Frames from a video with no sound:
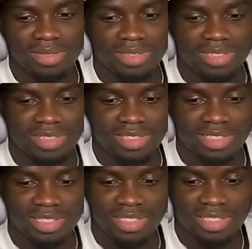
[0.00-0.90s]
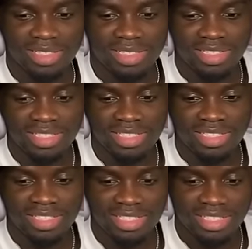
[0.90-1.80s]

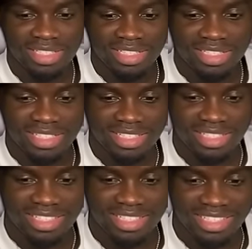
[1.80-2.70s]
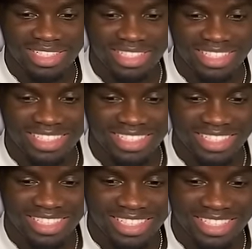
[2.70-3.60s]

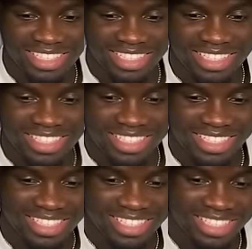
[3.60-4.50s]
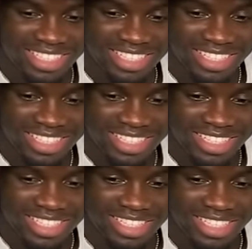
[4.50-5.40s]

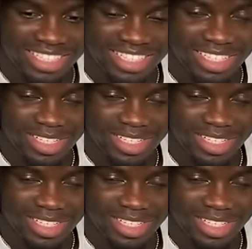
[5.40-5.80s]
(not speaking)